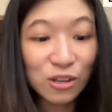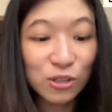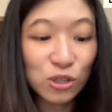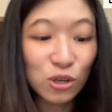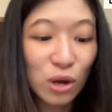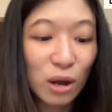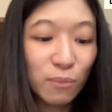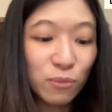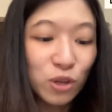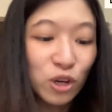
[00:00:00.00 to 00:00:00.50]

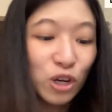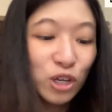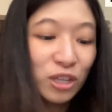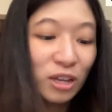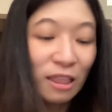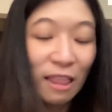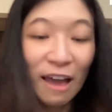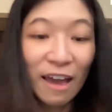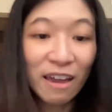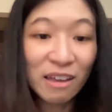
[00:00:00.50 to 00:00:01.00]
So I'm not
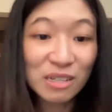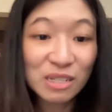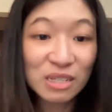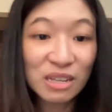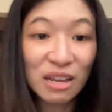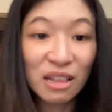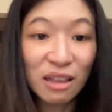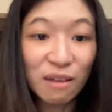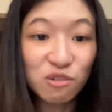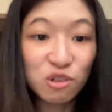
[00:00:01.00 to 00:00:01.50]
going to lie and
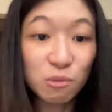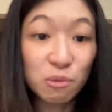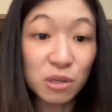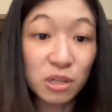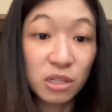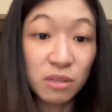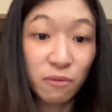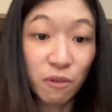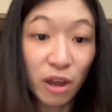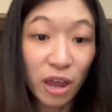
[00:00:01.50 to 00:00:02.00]
say live
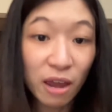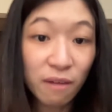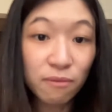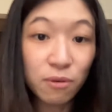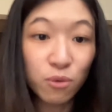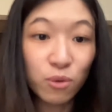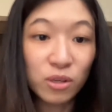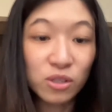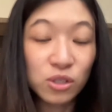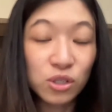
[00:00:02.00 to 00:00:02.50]
shopping is for
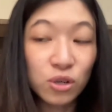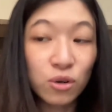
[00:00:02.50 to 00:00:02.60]
everyone.